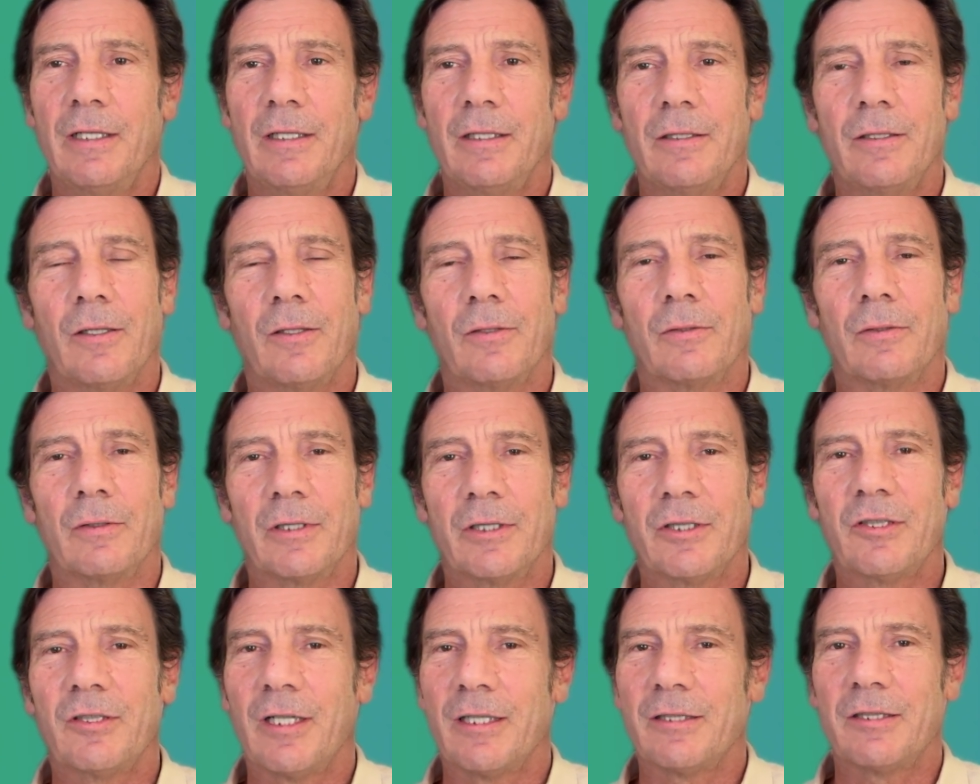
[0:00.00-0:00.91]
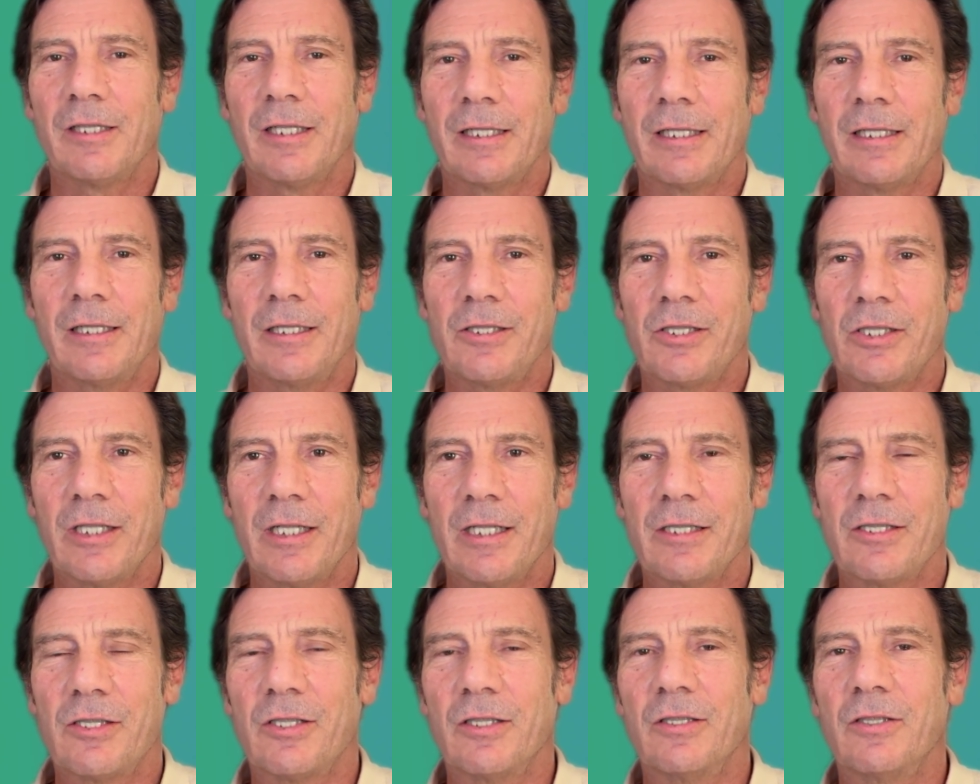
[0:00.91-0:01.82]
let's not take any
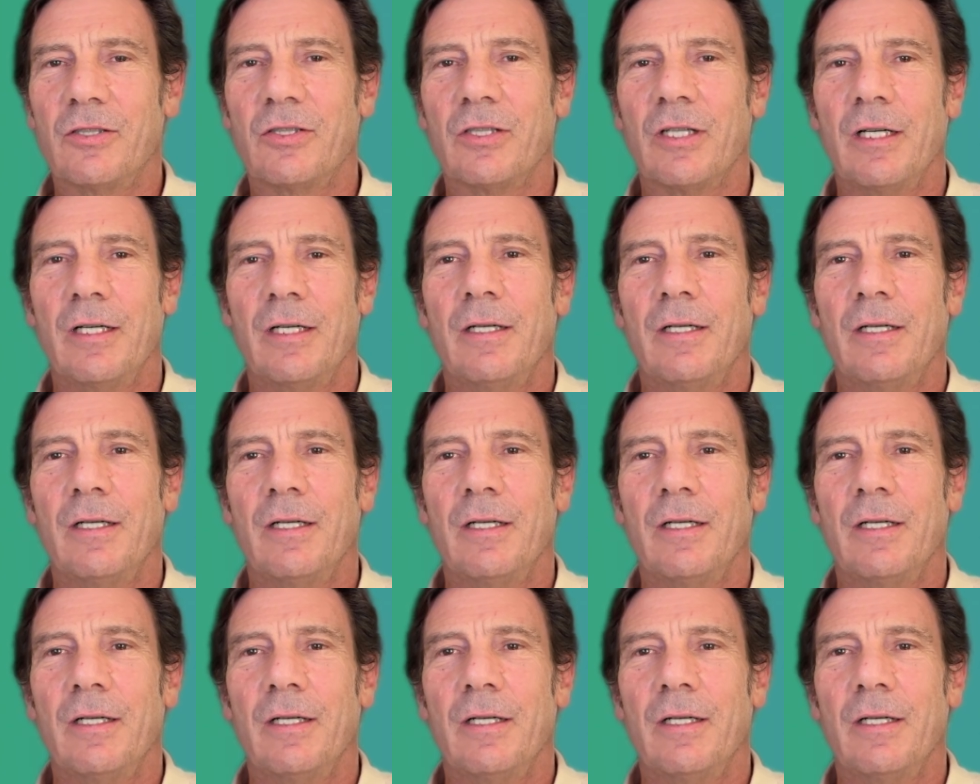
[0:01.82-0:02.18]
chances.